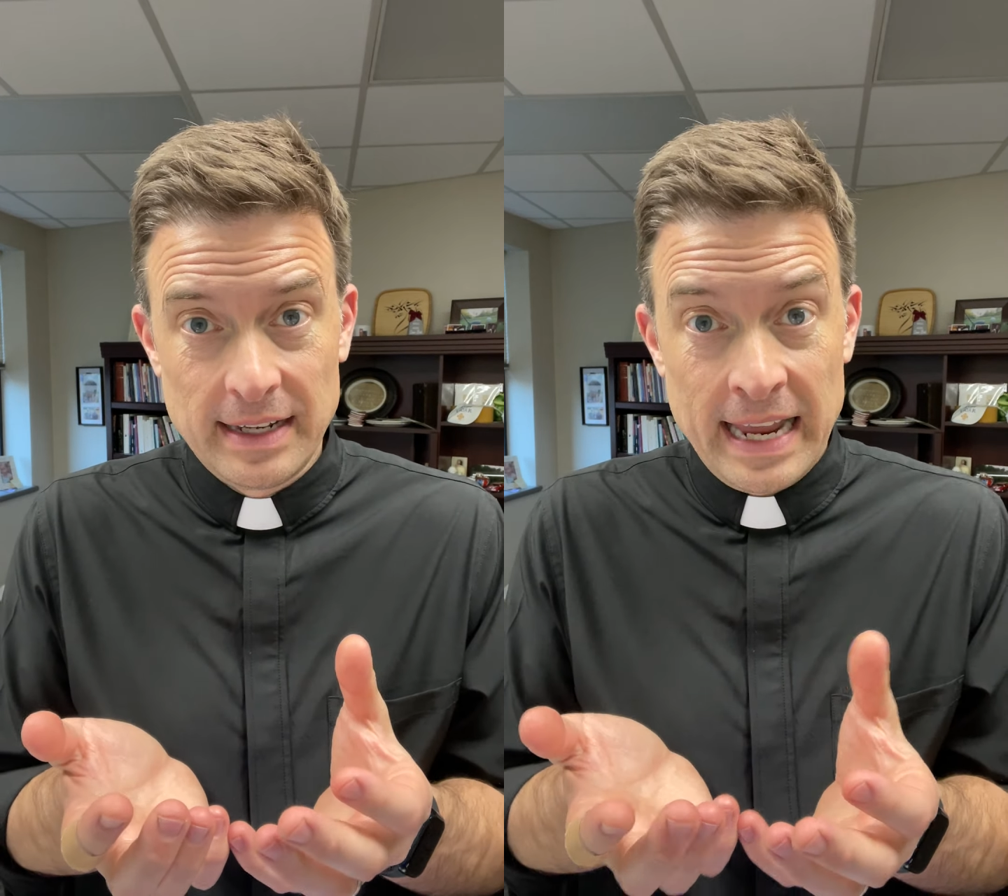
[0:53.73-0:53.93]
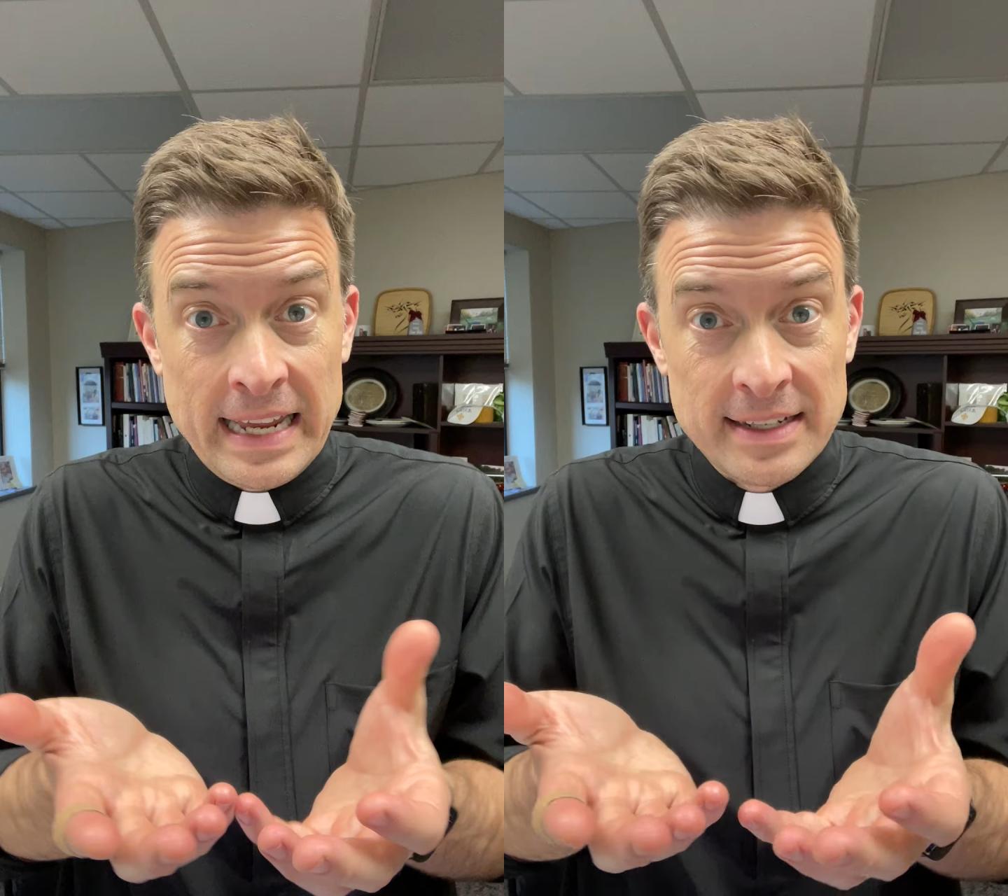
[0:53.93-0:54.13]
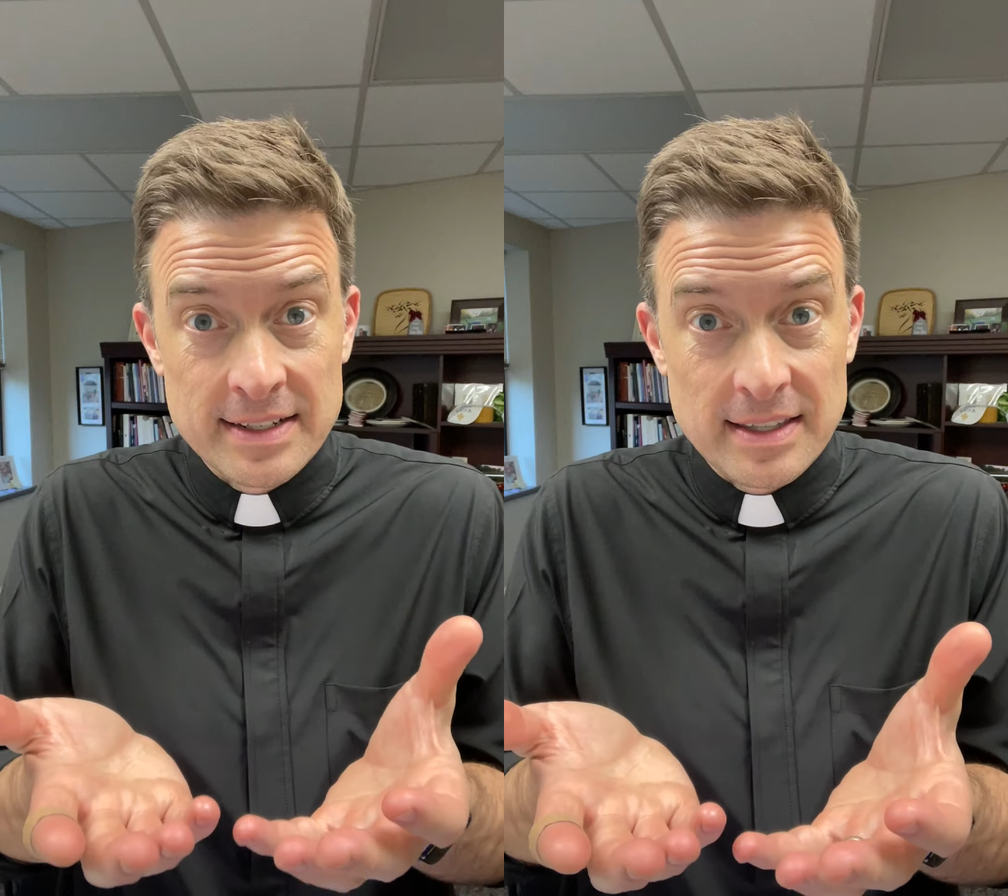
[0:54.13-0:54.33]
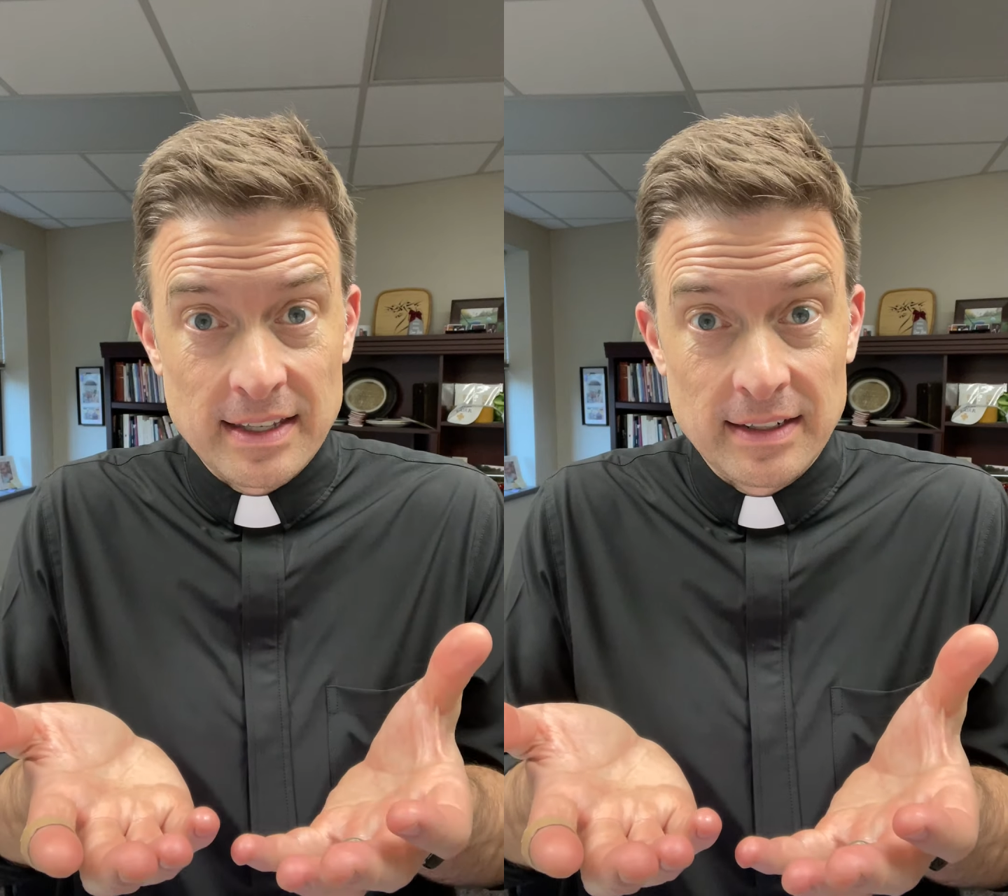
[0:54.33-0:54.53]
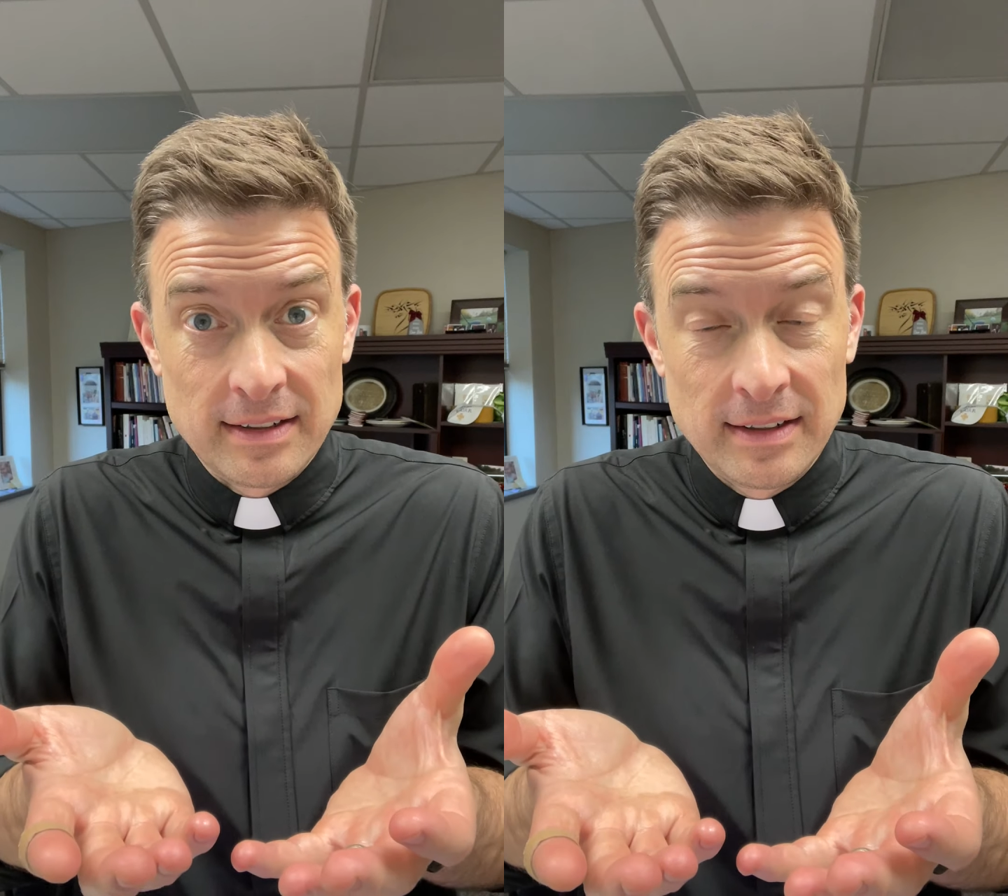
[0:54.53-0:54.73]
hands
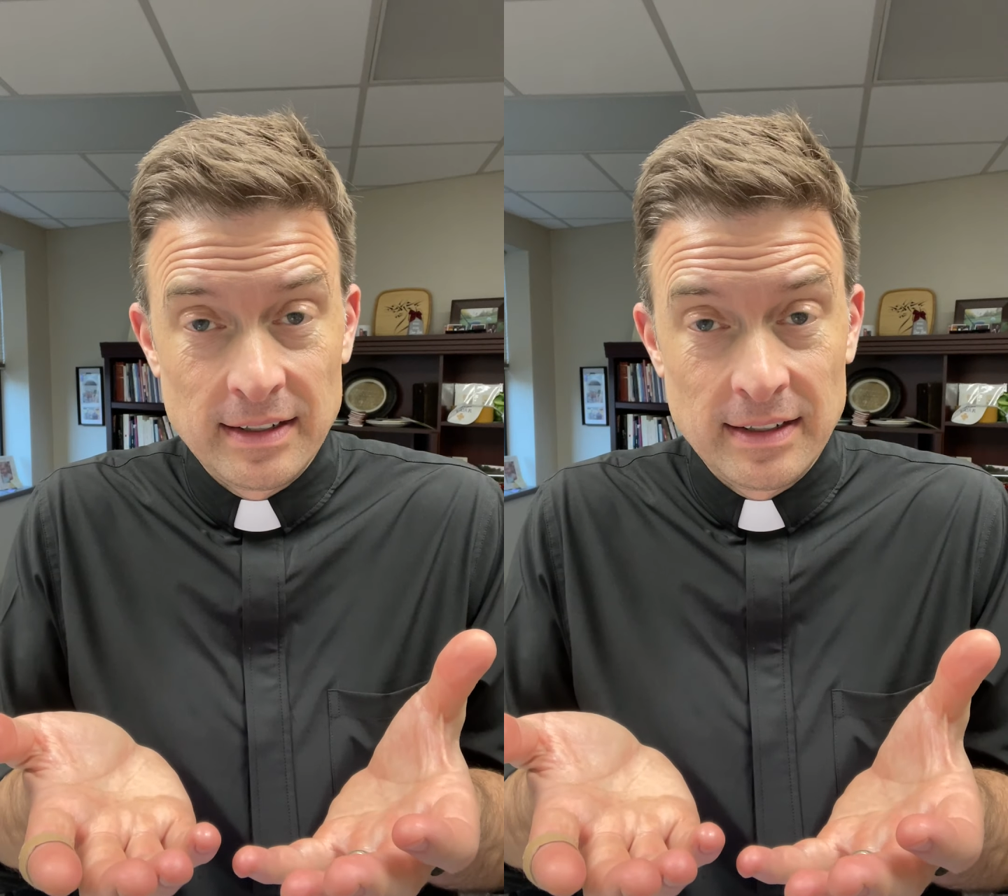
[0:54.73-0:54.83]
that